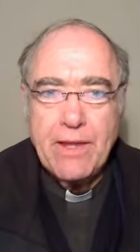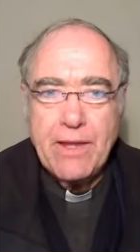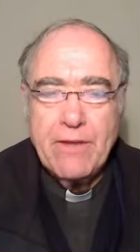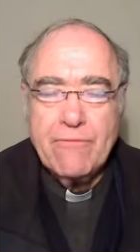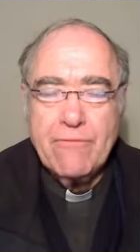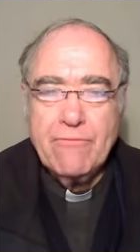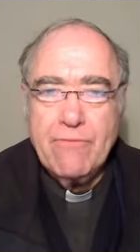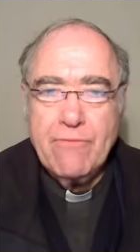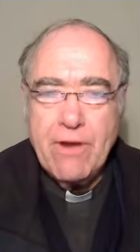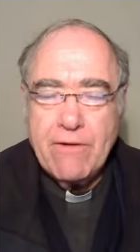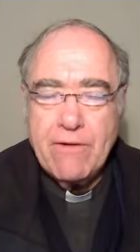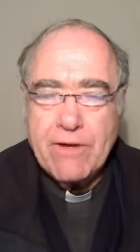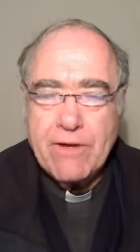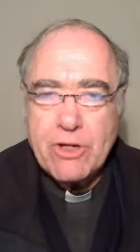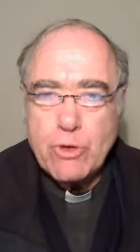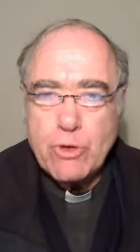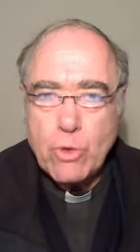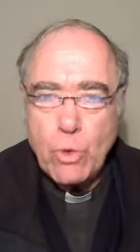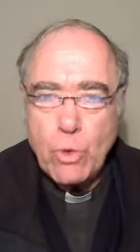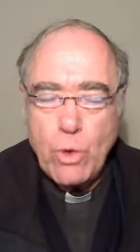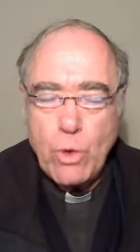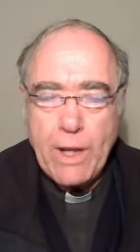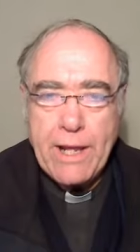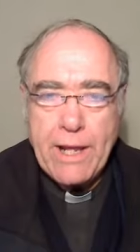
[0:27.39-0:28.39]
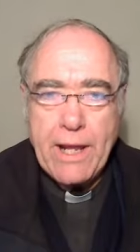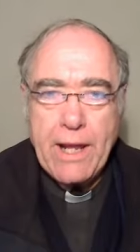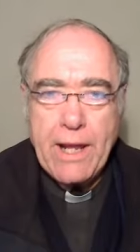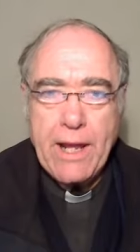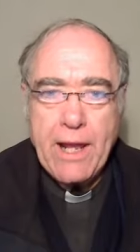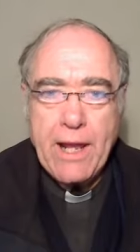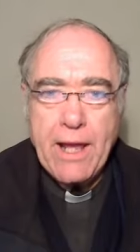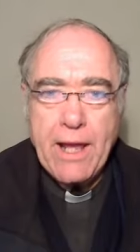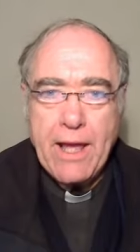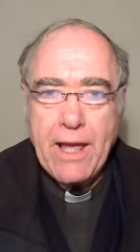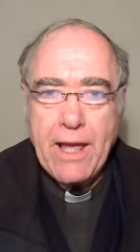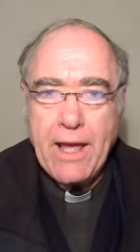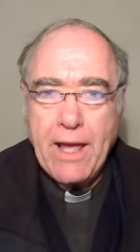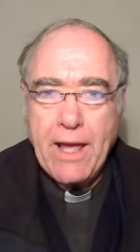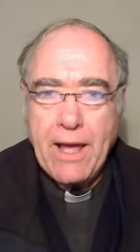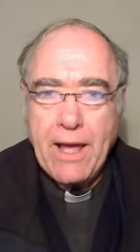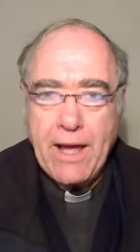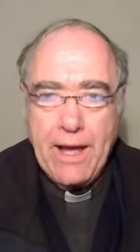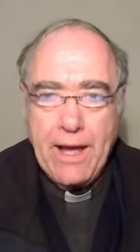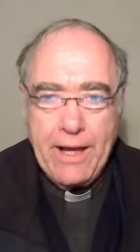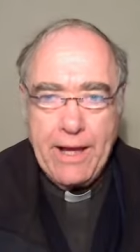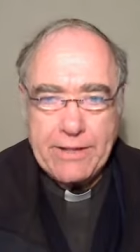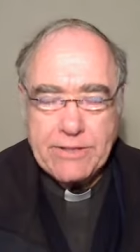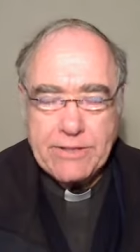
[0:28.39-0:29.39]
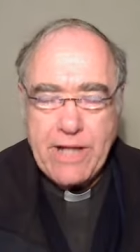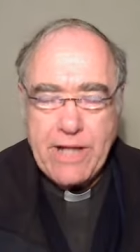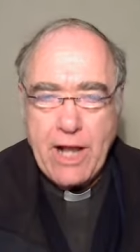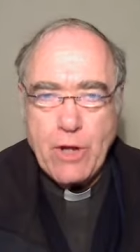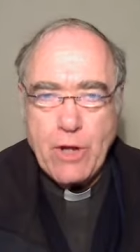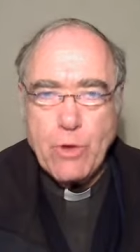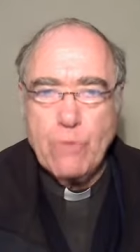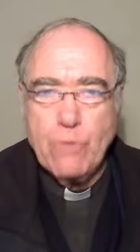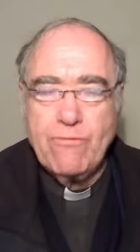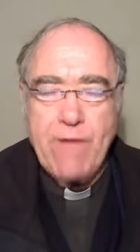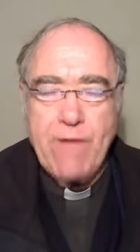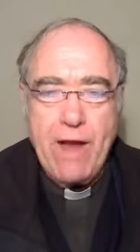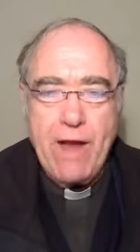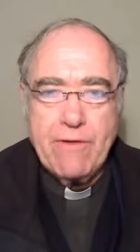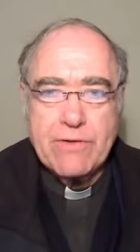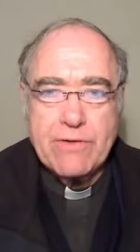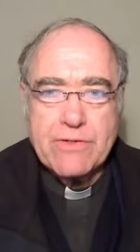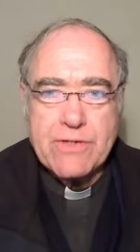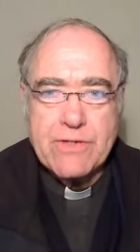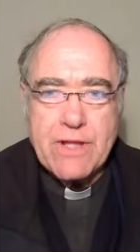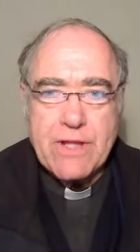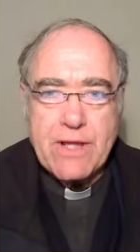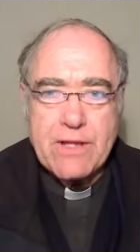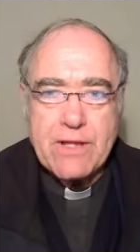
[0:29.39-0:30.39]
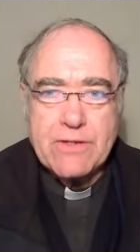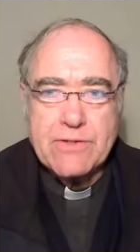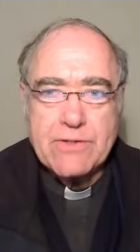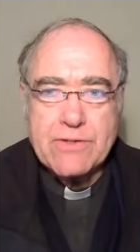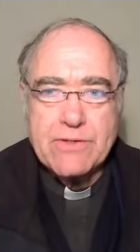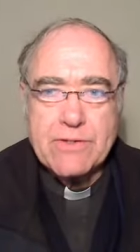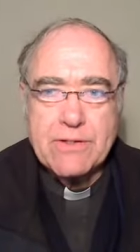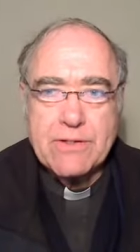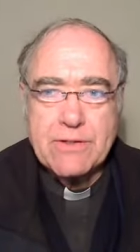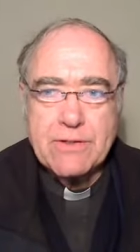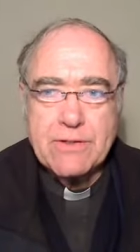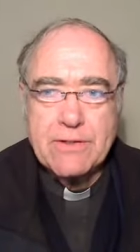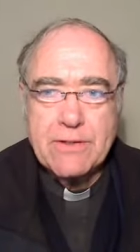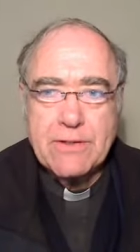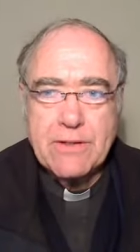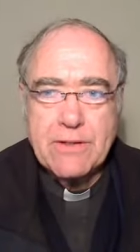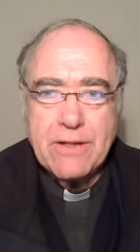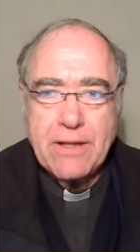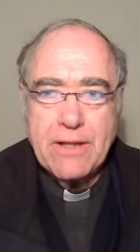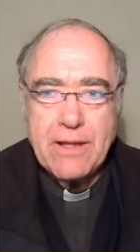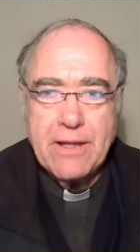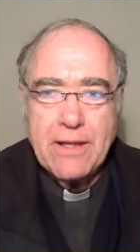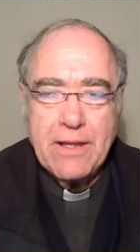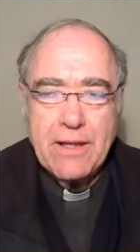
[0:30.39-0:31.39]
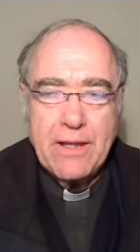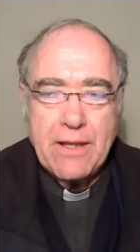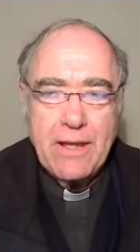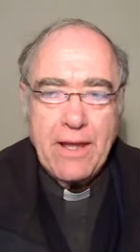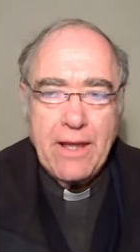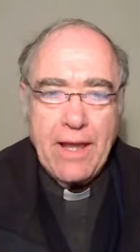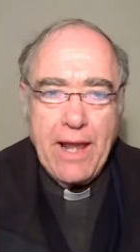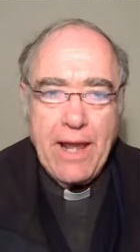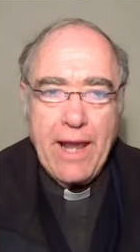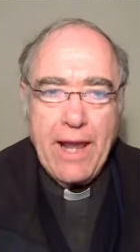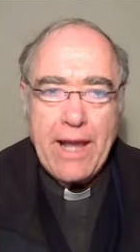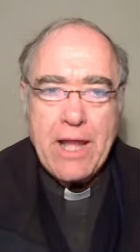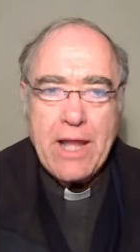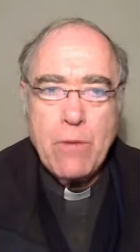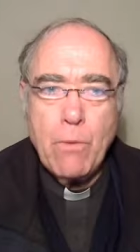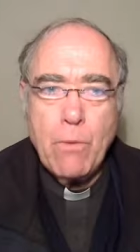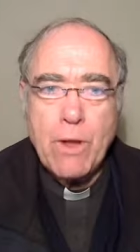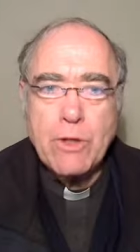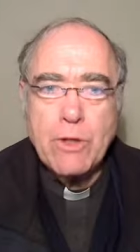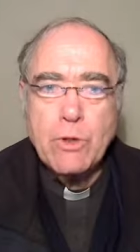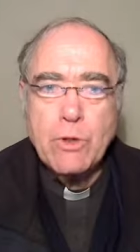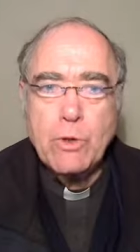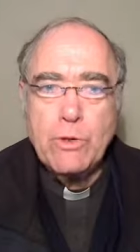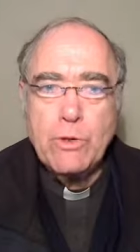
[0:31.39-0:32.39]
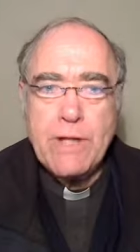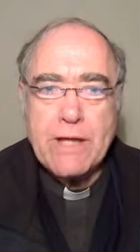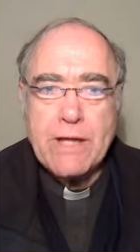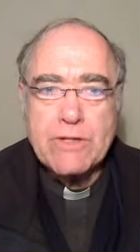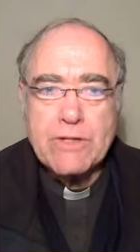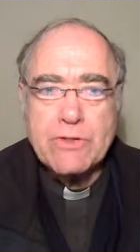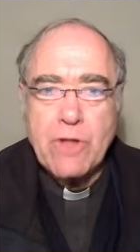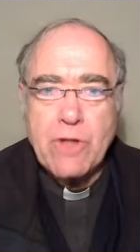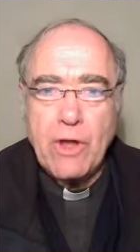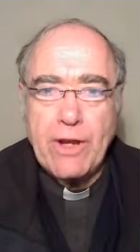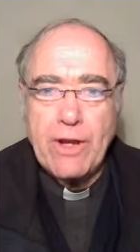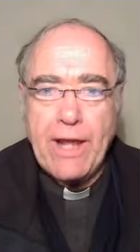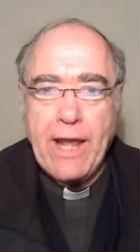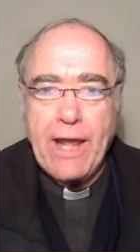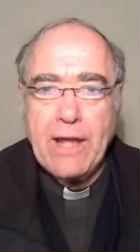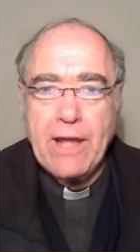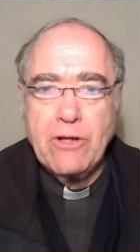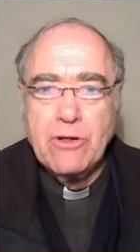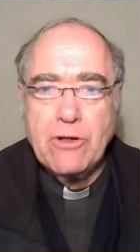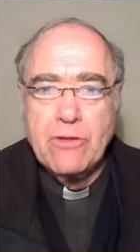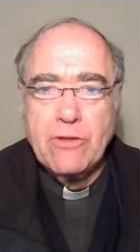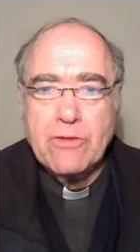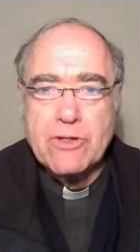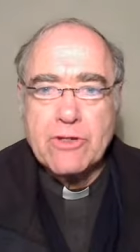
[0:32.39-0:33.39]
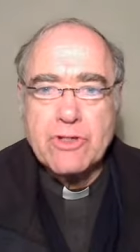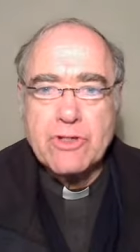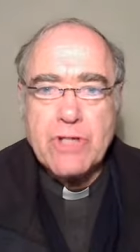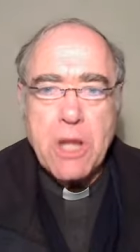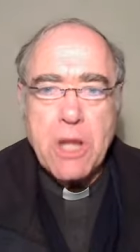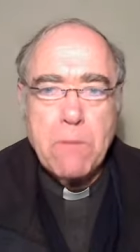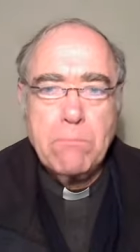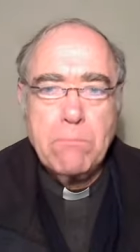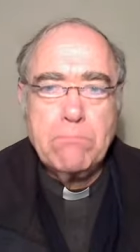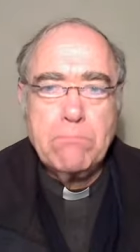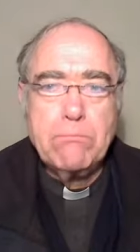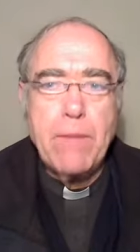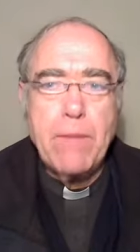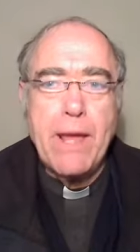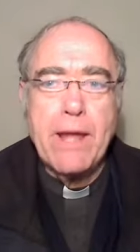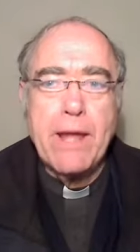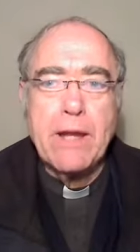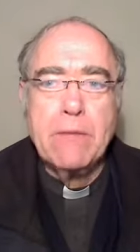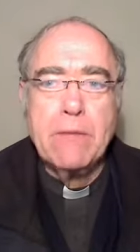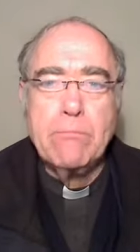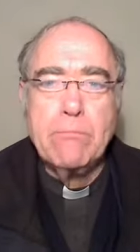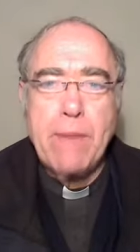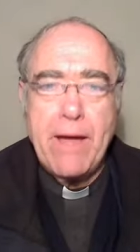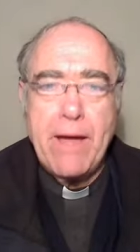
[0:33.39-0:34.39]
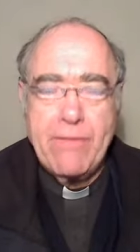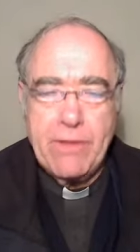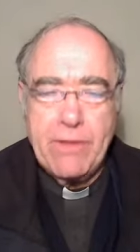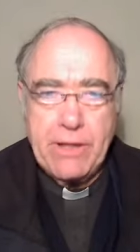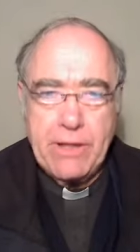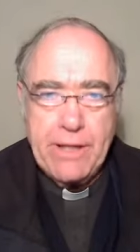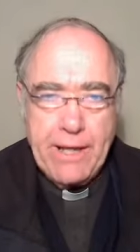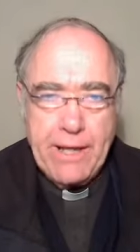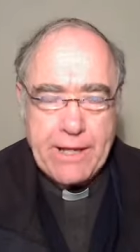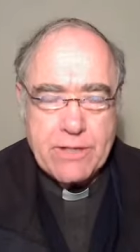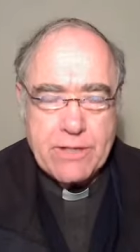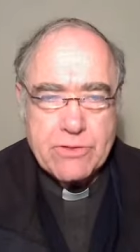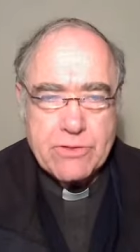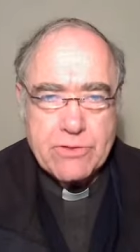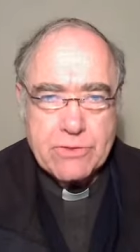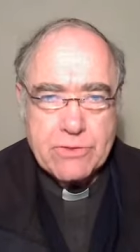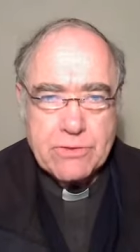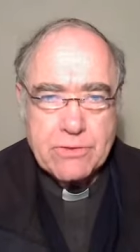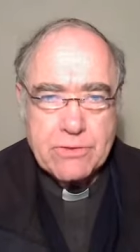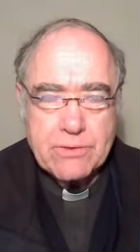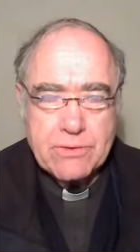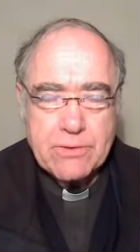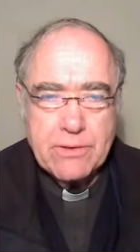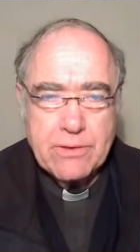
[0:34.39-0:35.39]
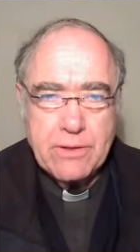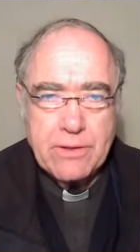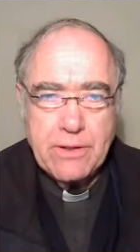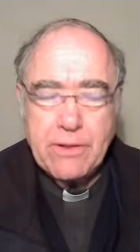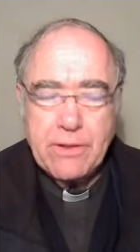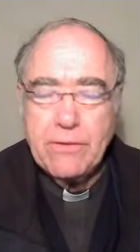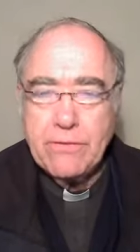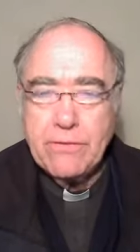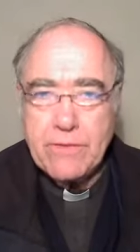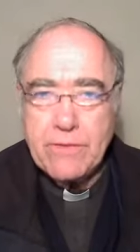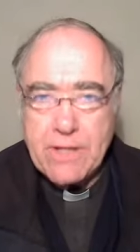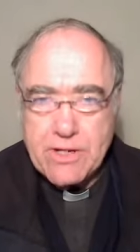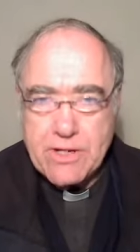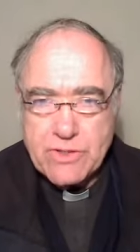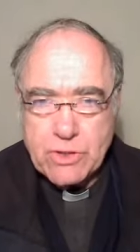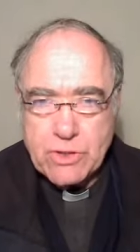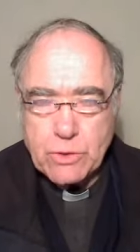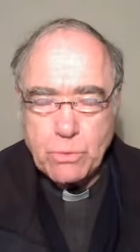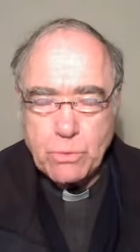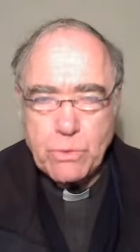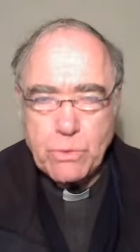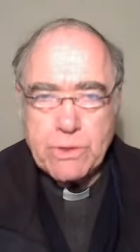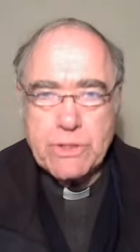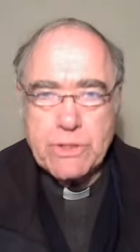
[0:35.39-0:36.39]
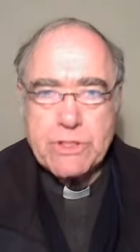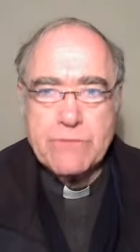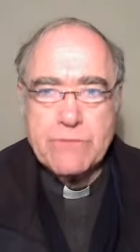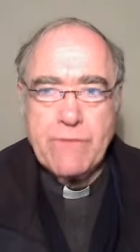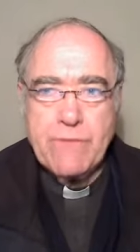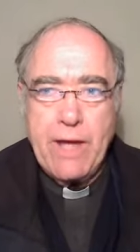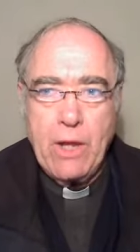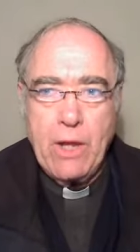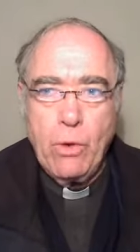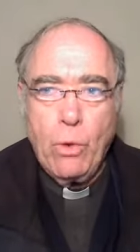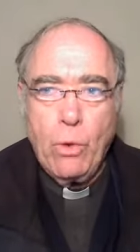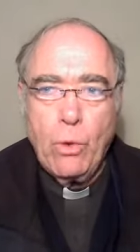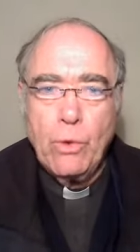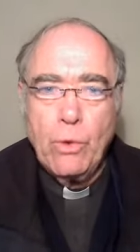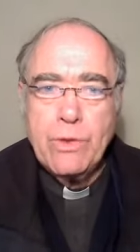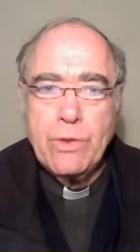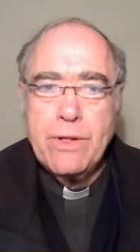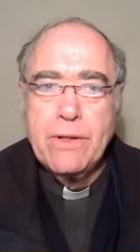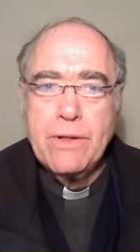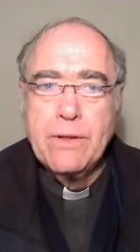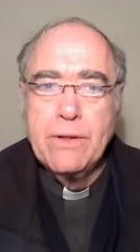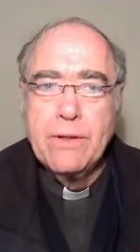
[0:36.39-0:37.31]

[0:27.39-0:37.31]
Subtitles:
"Very truly, I tell you, Pharisees, anyone who does not enter the sheep pen by the gate," these are the words of our Lord,